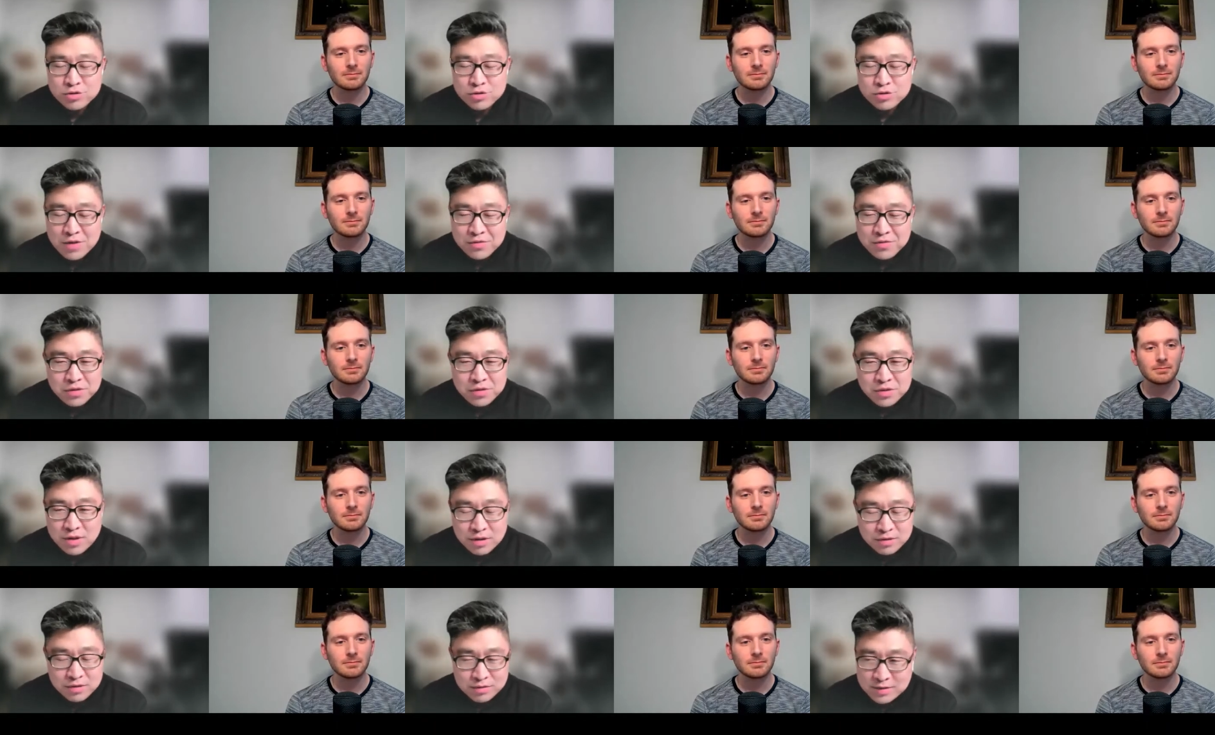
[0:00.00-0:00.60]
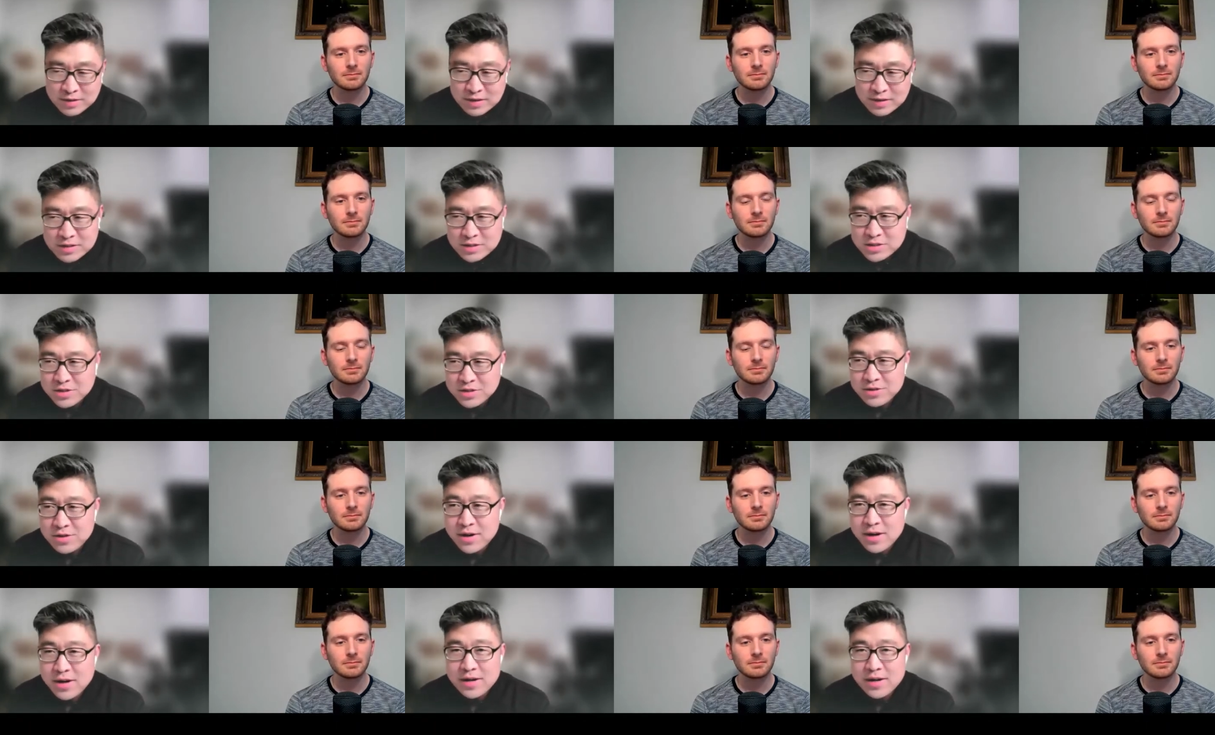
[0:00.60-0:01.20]
Speaker 1: travel
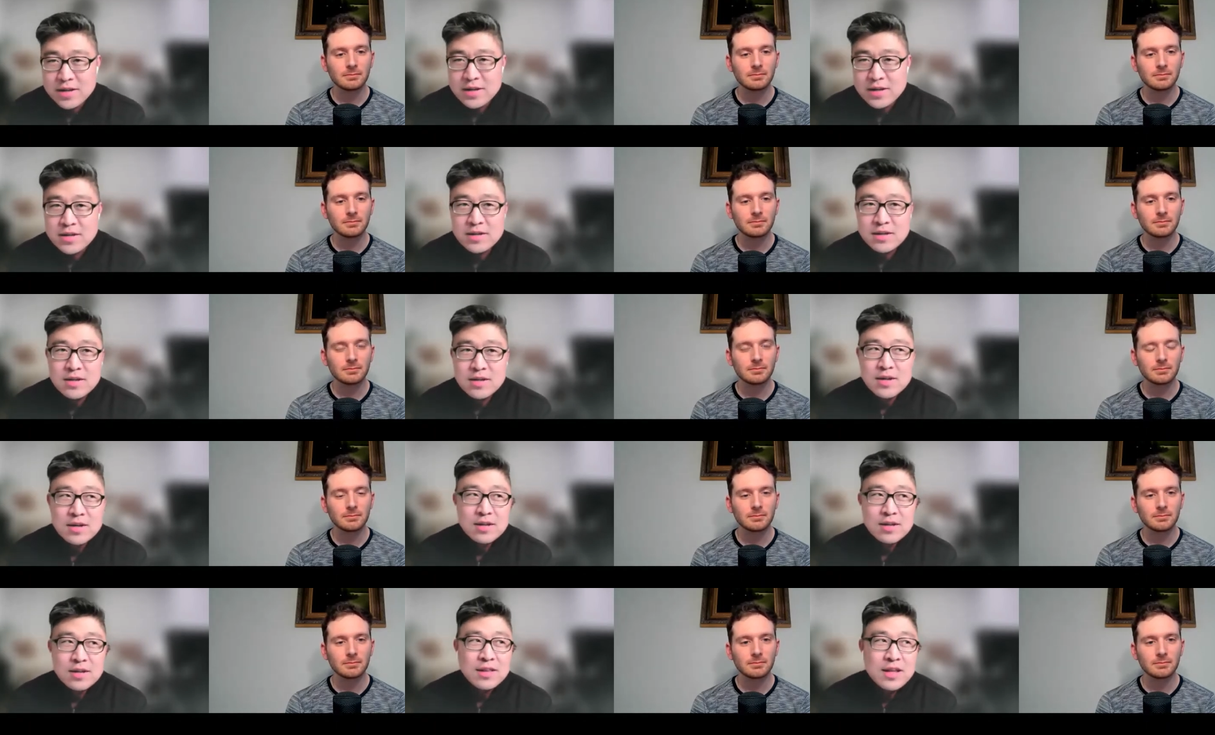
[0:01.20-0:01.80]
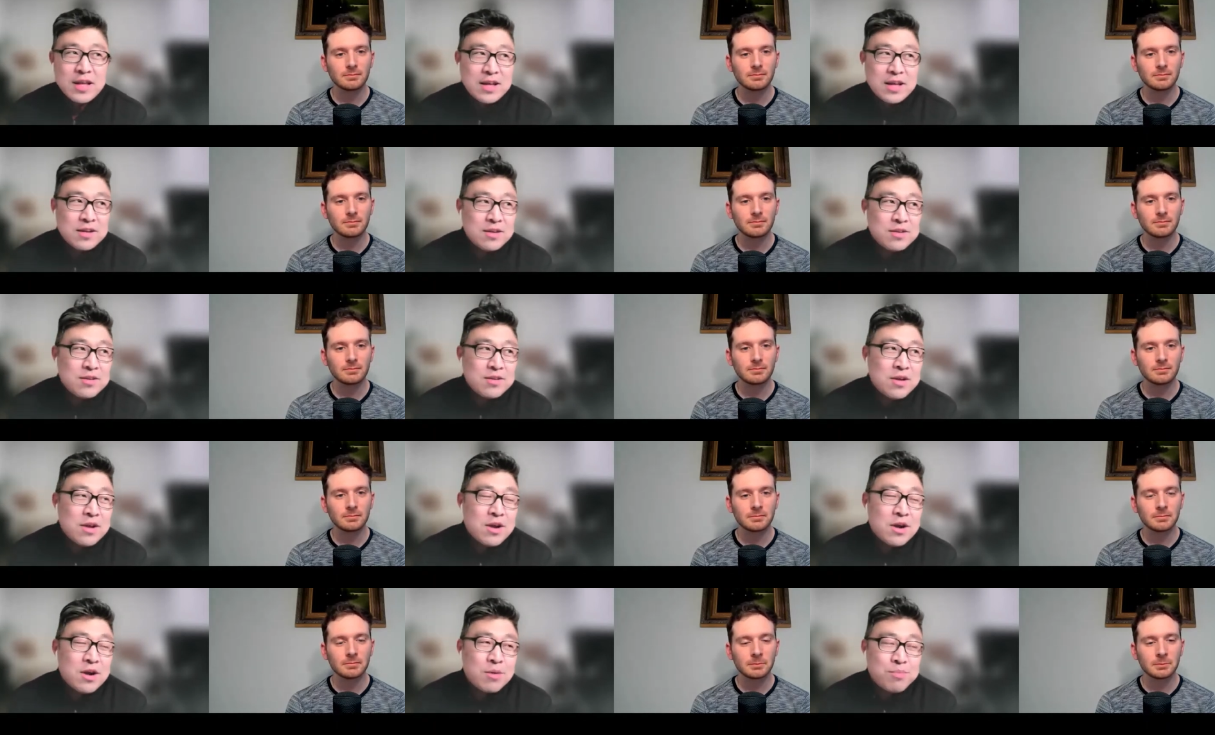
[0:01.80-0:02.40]
destination. You're not going to land in
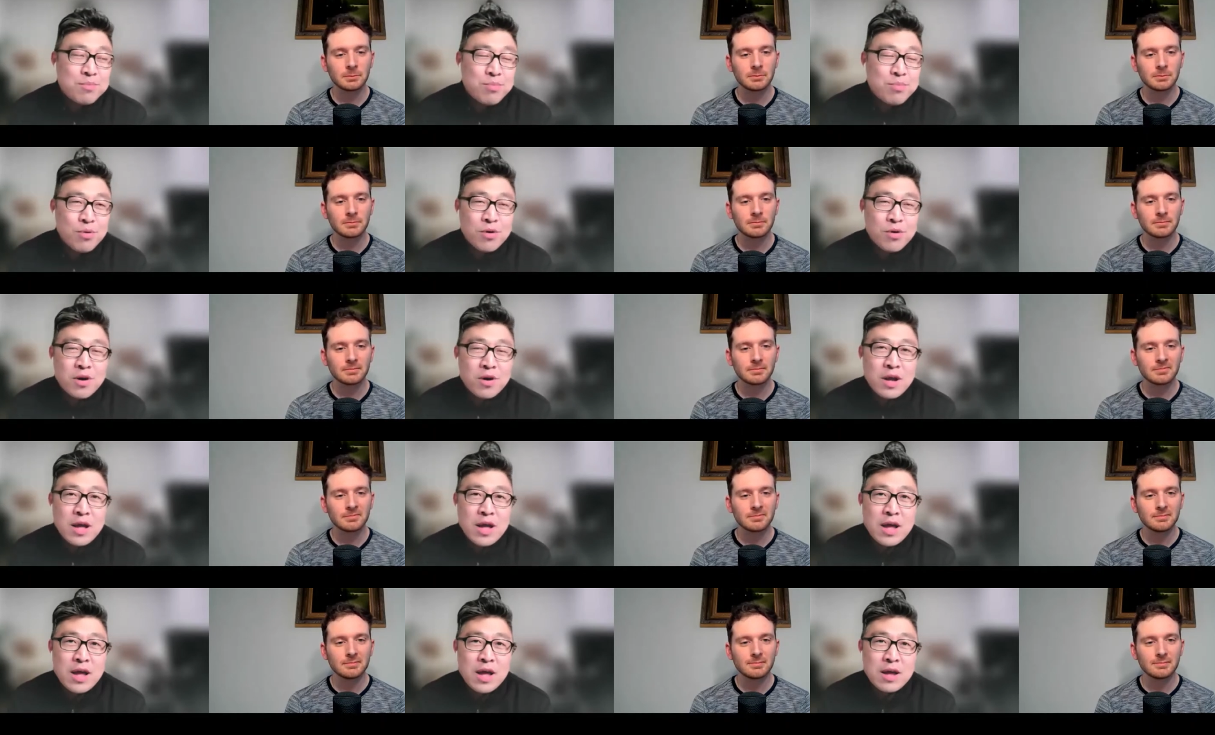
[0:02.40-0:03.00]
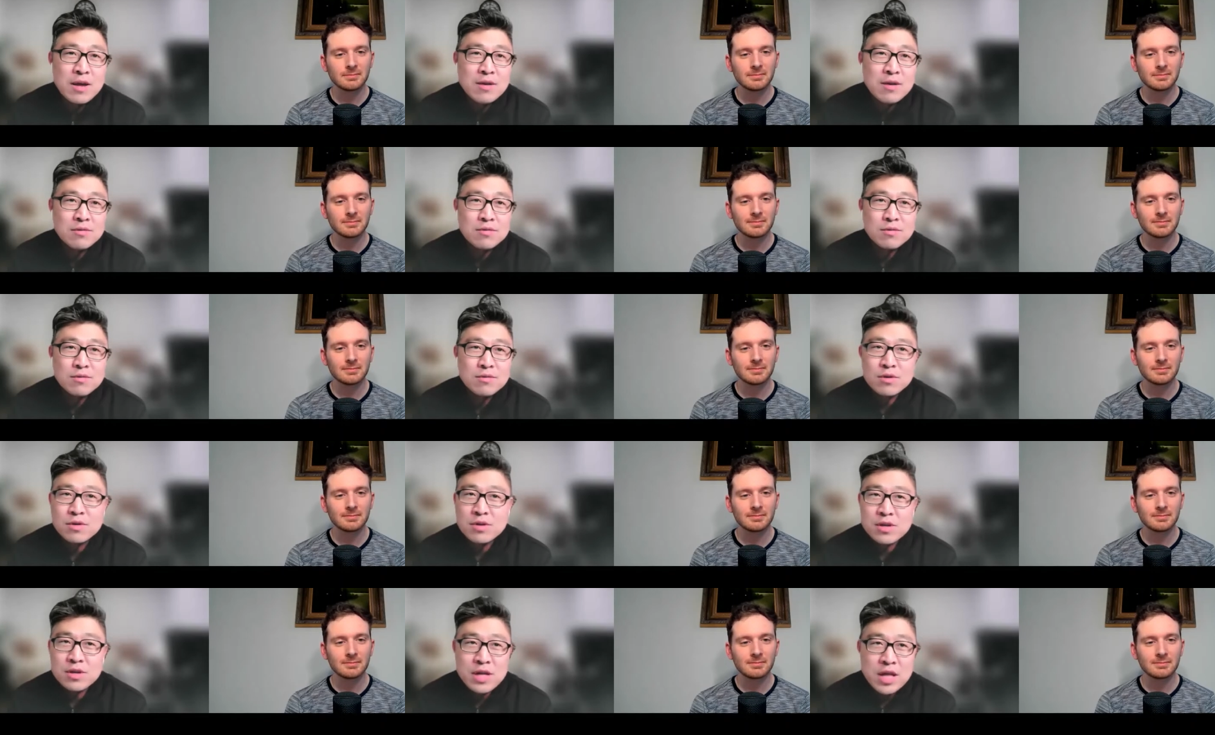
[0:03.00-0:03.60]
the airport and
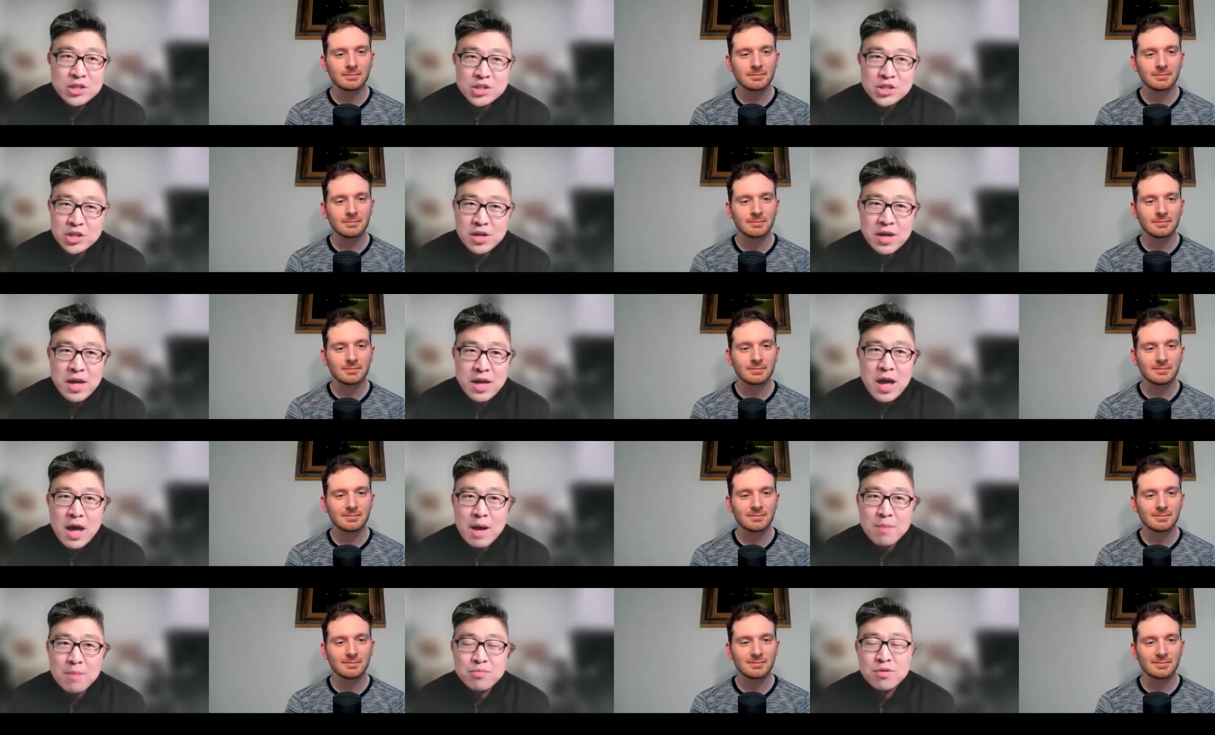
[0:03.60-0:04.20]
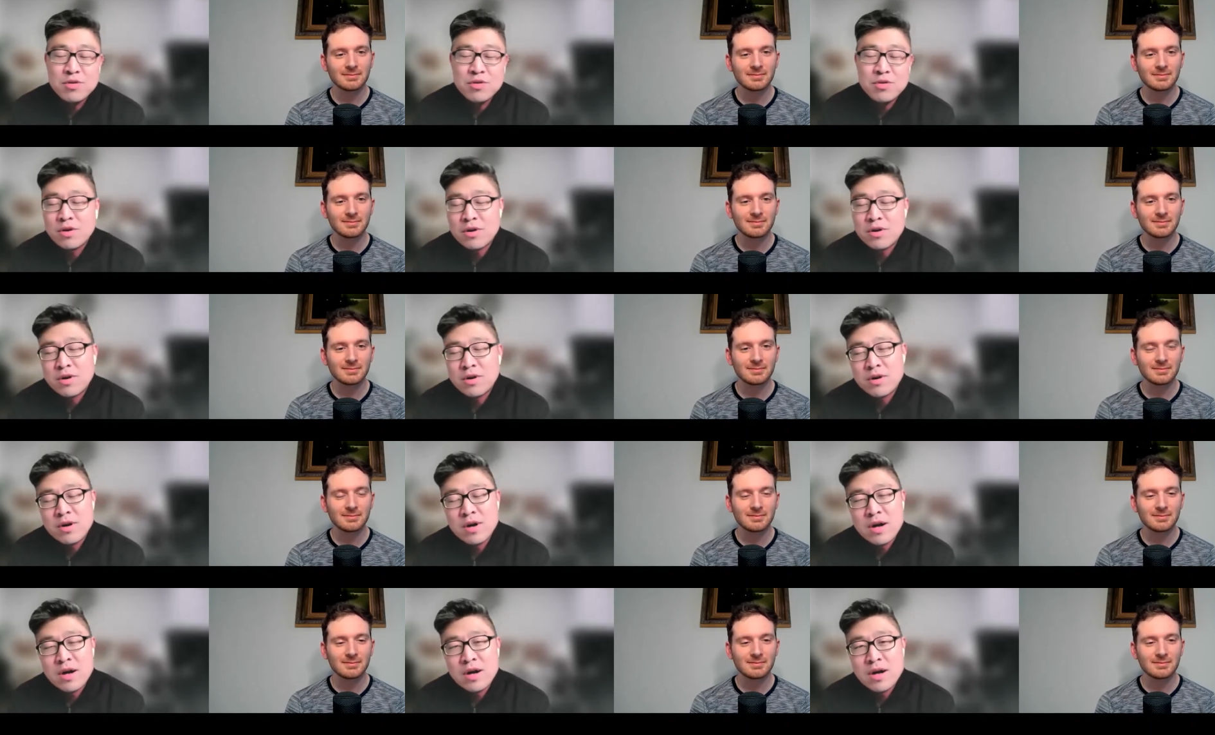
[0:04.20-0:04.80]
catch a cab to
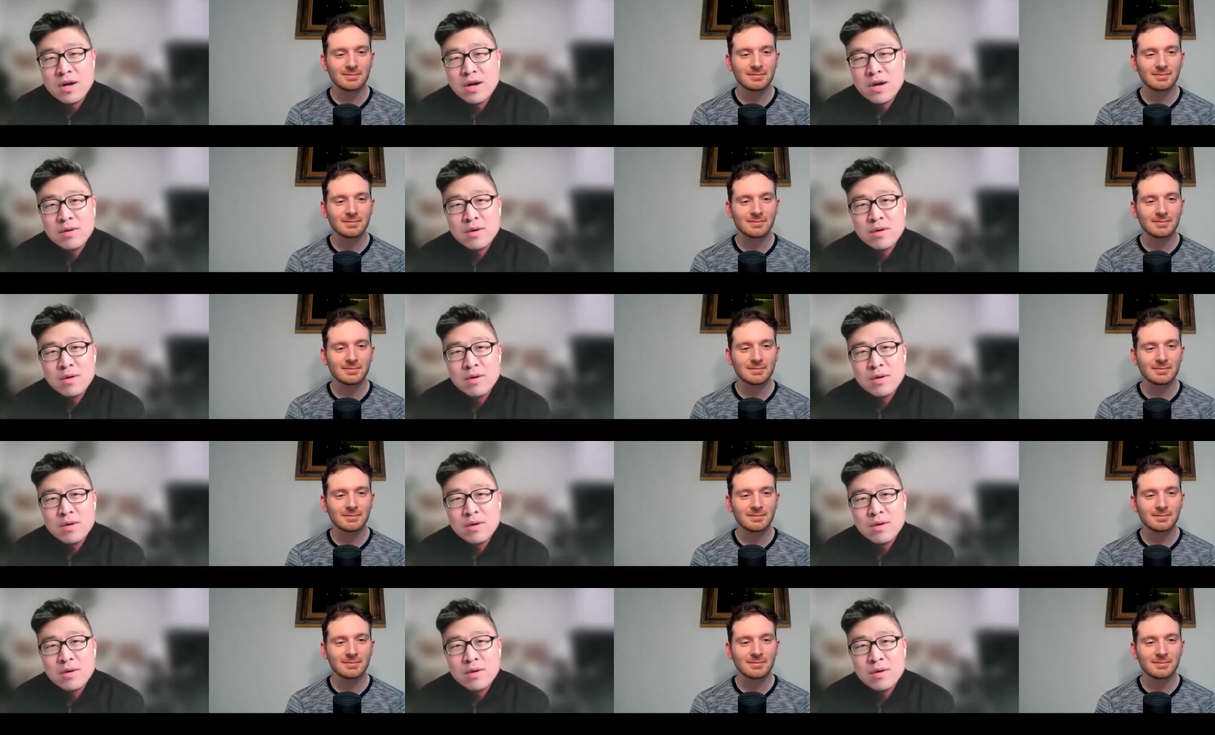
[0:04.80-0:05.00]
your uh,